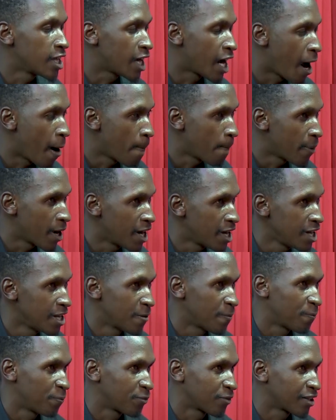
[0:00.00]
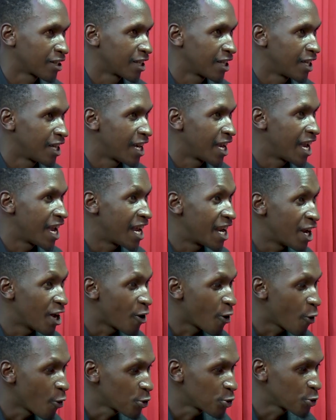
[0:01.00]
company, and
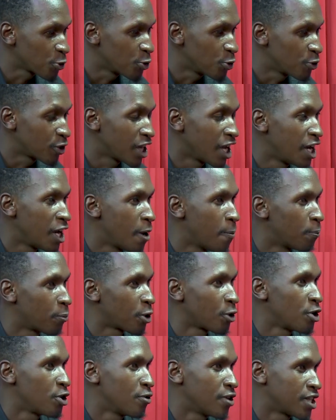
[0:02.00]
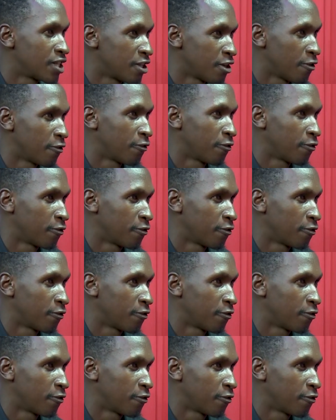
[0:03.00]
also you can employ yourself.